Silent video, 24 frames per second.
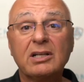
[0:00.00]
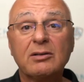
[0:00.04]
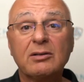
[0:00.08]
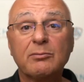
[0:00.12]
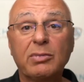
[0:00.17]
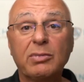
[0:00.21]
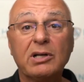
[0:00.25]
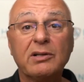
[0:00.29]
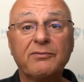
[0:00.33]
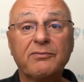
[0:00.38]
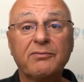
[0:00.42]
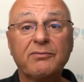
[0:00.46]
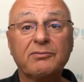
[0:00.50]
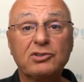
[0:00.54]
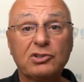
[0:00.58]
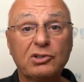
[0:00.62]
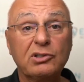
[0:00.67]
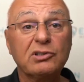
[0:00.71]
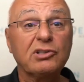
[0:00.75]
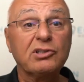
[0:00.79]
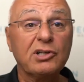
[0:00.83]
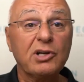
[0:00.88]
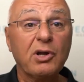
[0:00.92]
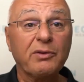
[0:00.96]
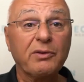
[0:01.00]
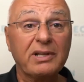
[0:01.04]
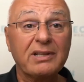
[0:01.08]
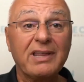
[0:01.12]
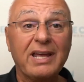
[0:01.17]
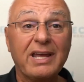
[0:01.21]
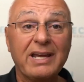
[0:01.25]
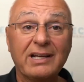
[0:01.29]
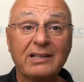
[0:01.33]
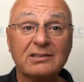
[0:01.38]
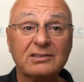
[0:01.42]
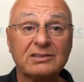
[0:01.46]
but it's good to know that they
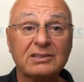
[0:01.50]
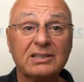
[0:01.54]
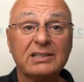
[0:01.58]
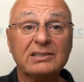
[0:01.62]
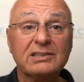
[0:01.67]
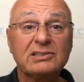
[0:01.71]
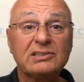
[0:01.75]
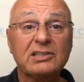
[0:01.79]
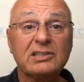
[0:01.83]
exist